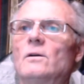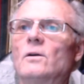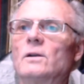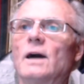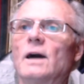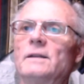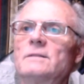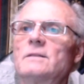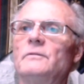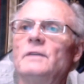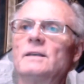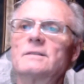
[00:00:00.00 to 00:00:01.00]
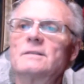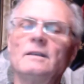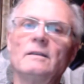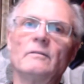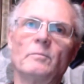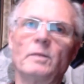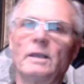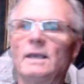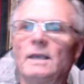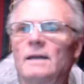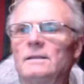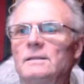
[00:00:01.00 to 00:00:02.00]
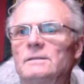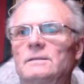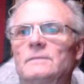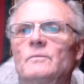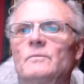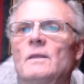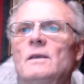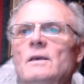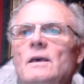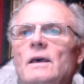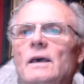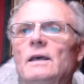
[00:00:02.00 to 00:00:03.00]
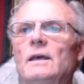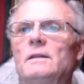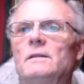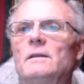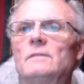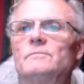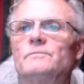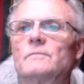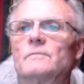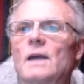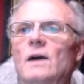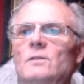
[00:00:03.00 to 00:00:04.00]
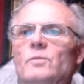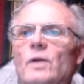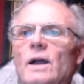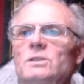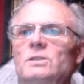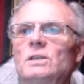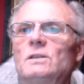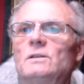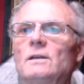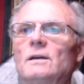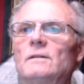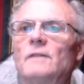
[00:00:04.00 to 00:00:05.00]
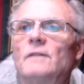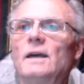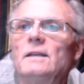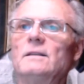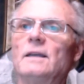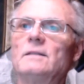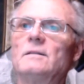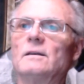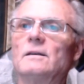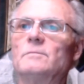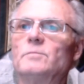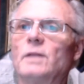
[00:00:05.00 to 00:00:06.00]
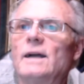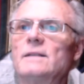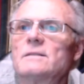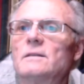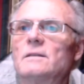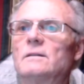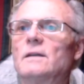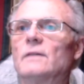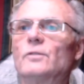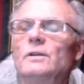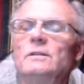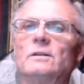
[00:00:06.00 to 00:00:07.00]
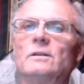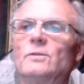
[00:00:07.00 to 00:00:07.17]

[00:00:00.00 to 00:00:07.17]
or goddess of destiny of the Pleiades. And outbranching vine like plants covering the